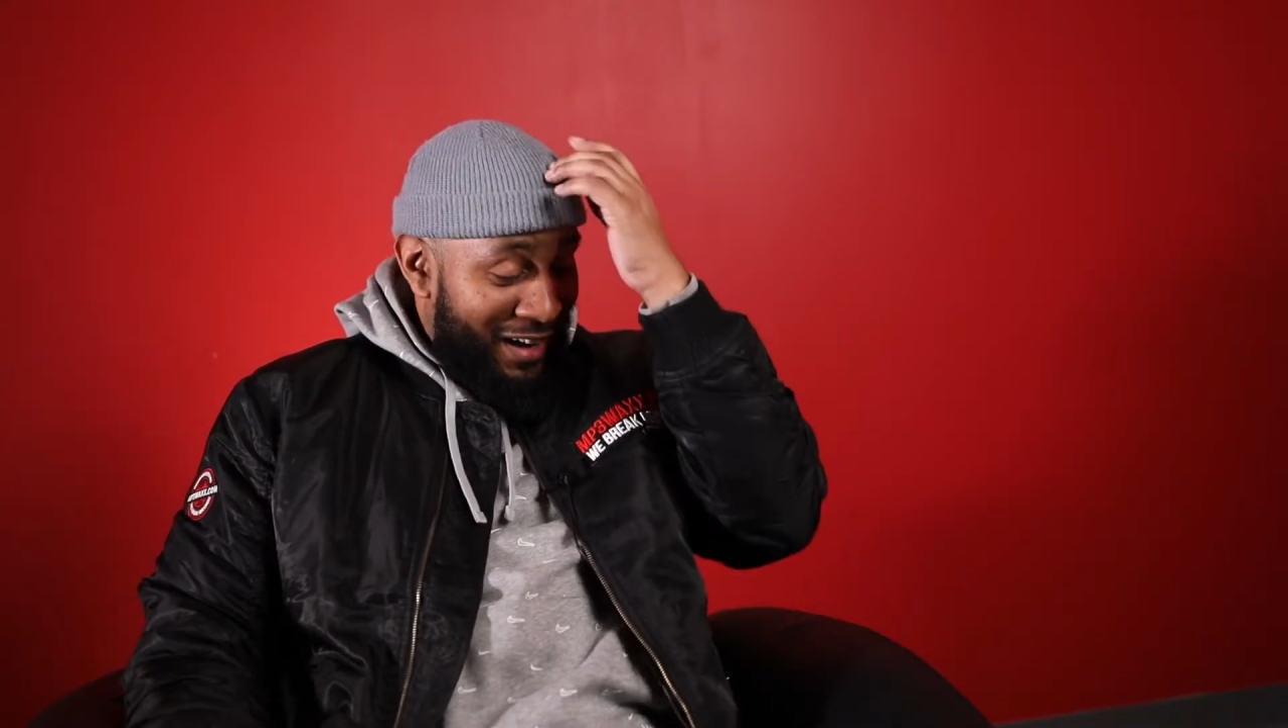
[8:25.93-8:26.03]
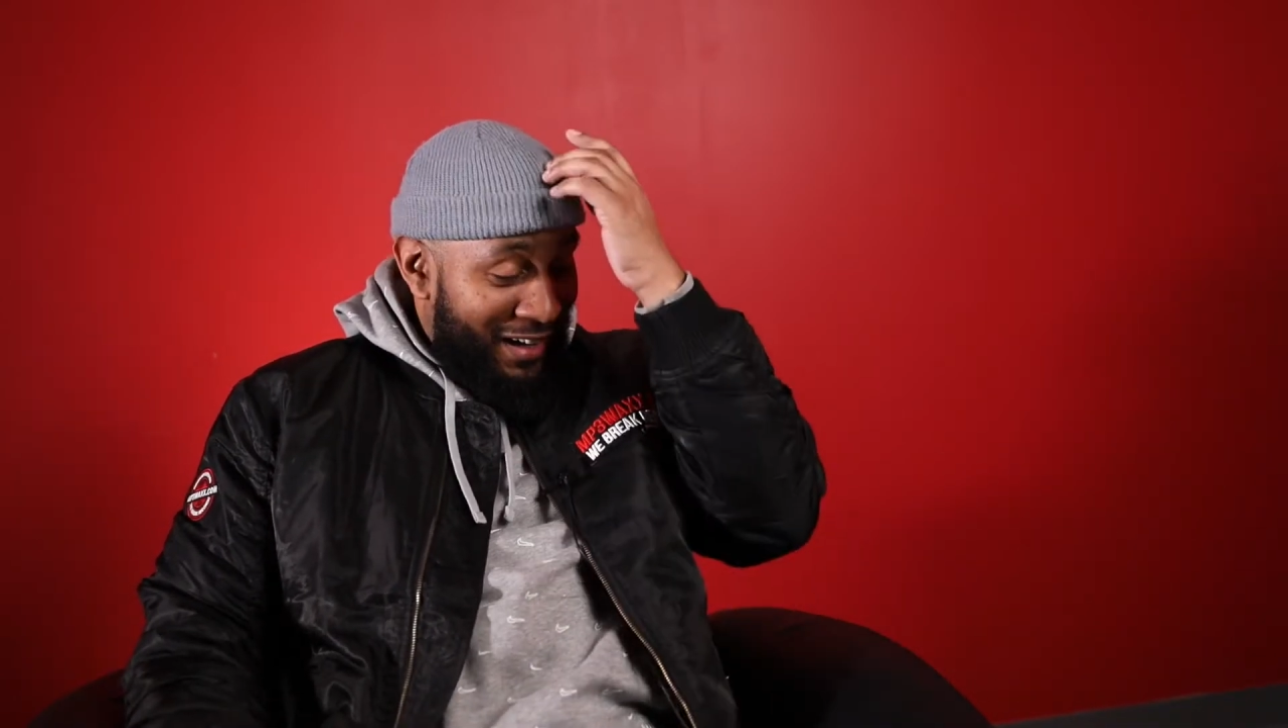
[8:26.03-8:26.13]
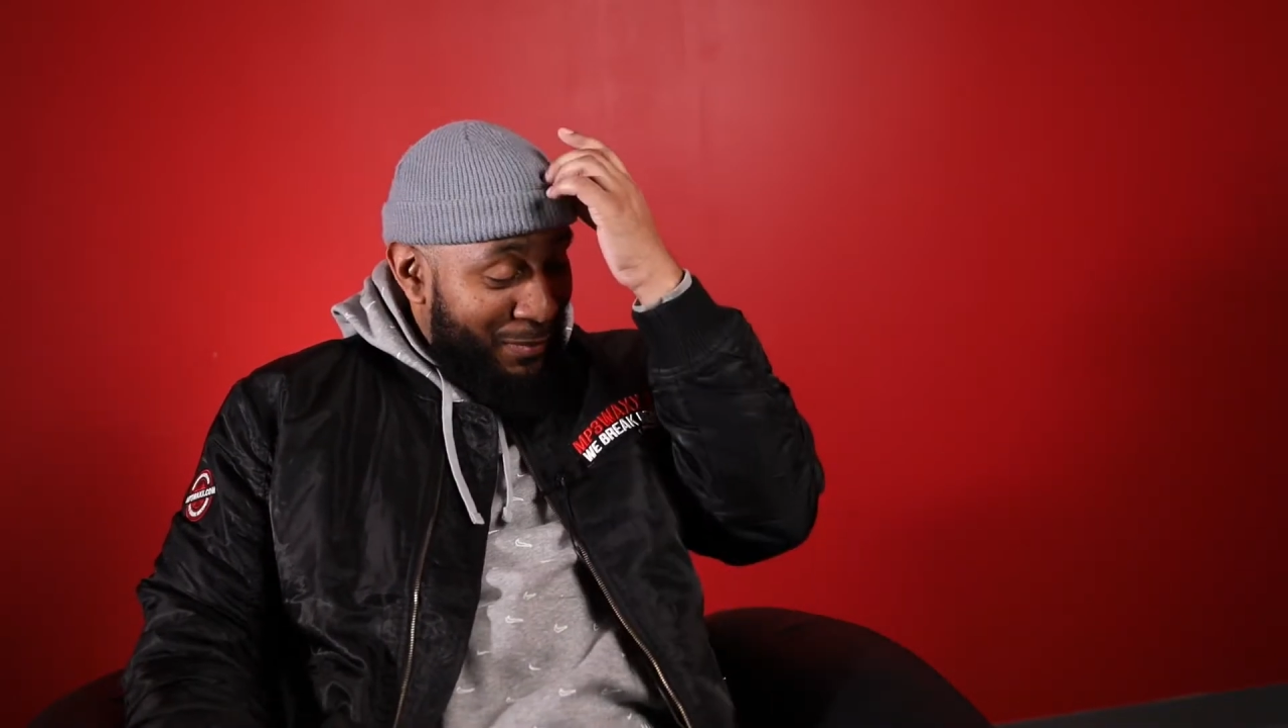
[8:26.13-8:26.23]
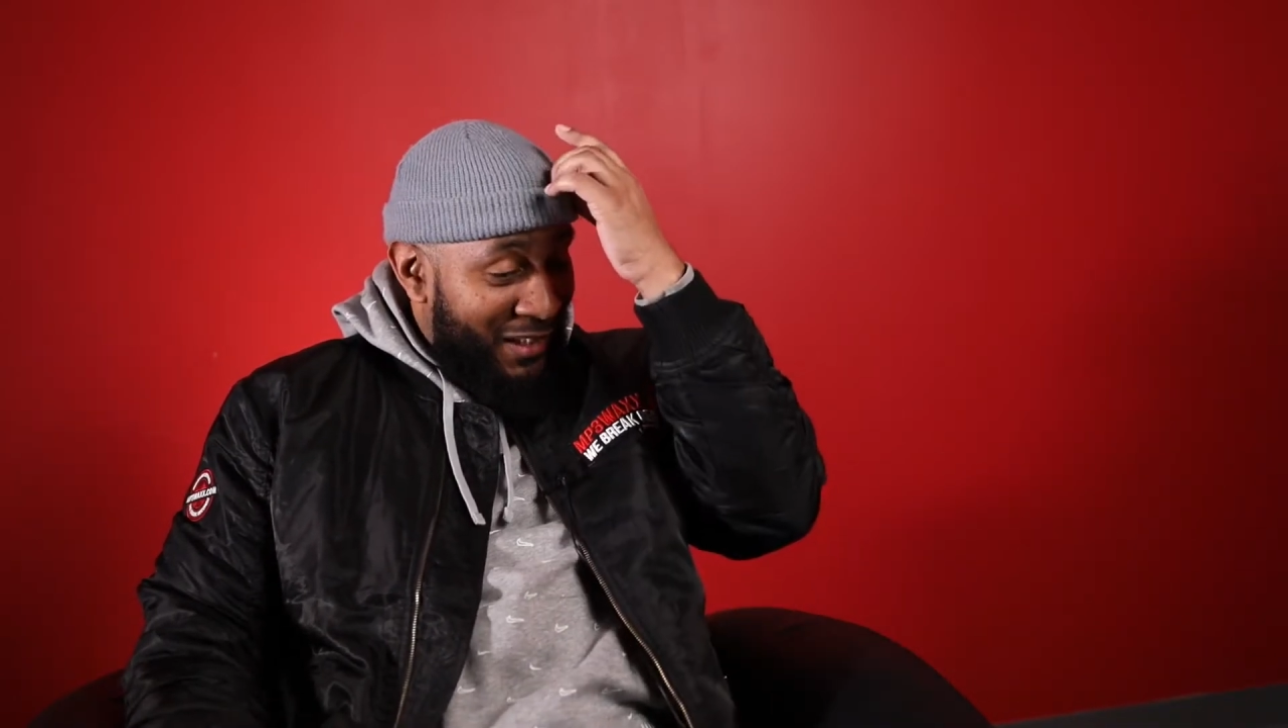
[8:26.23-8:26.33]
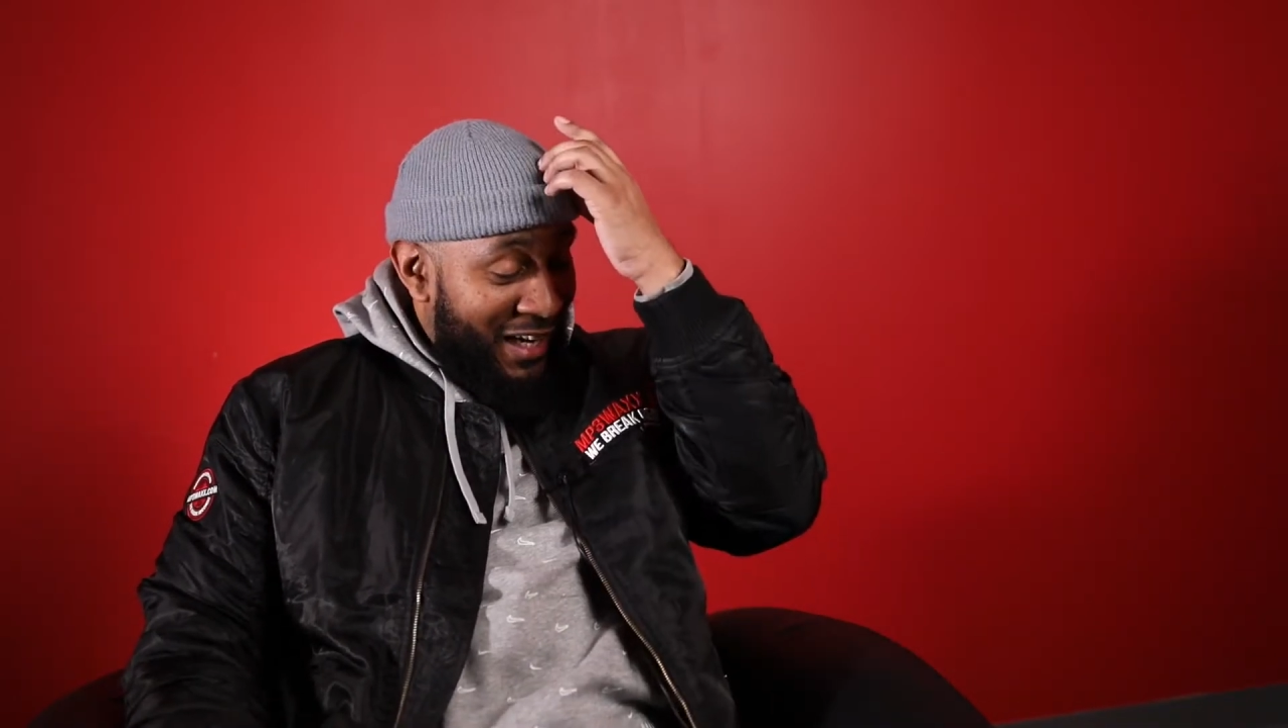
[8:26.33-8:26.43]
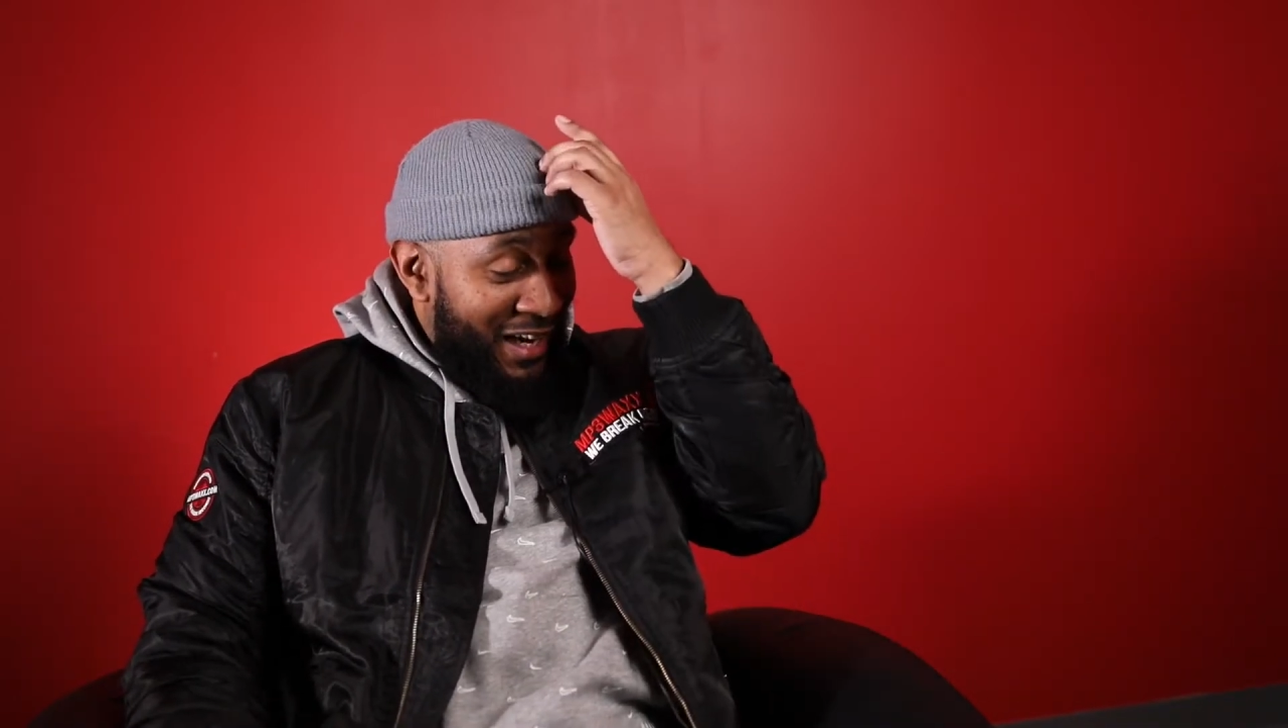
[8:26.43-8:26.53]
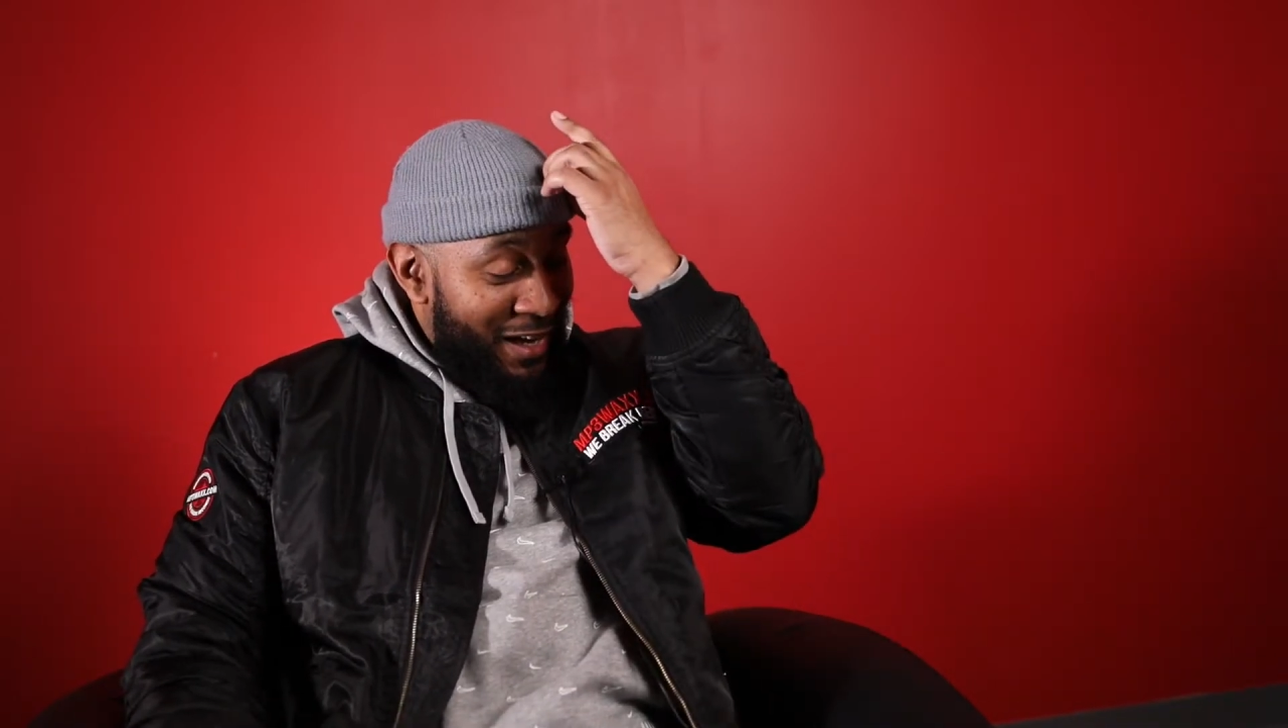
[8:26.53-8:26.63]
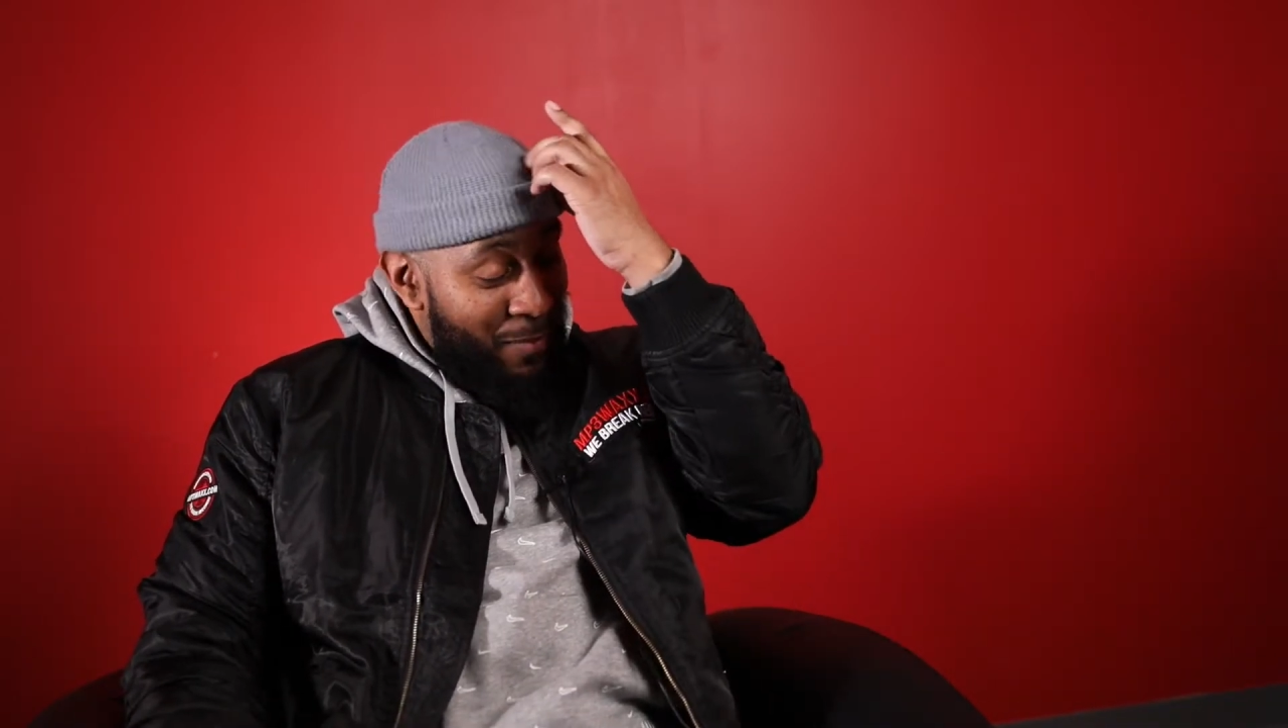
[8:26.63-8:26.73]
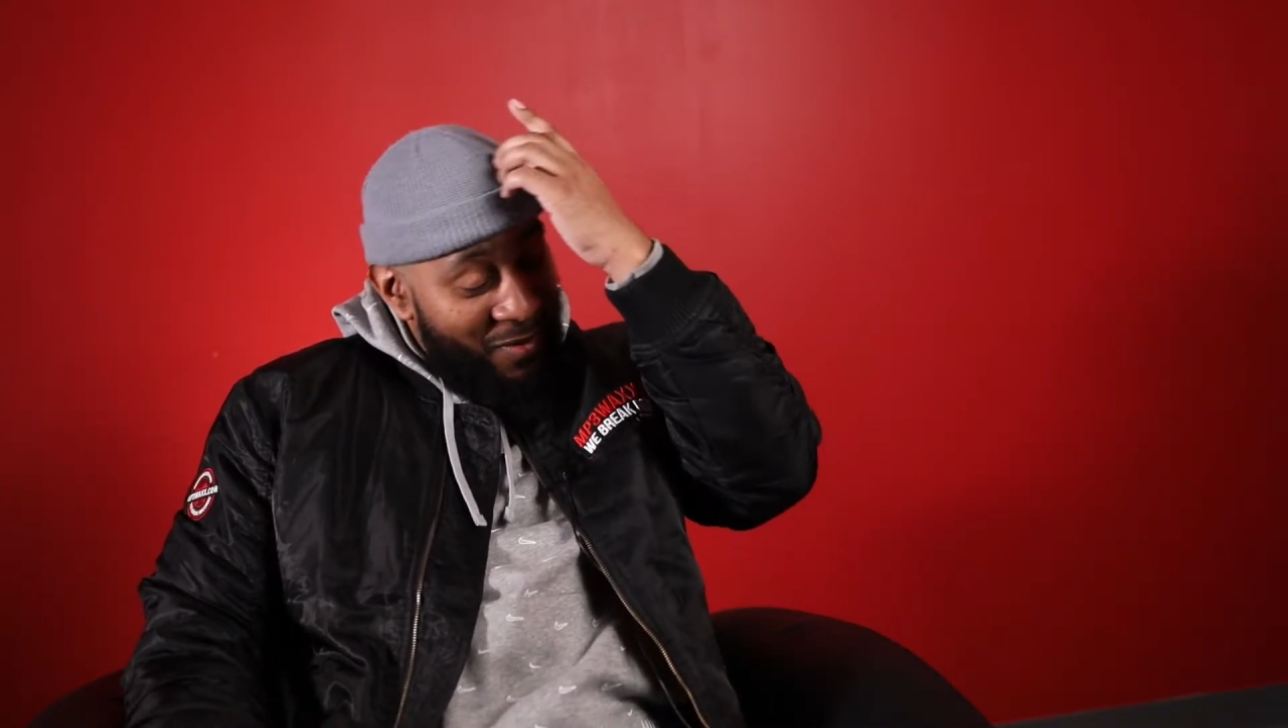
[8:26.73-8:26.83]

That's some G A M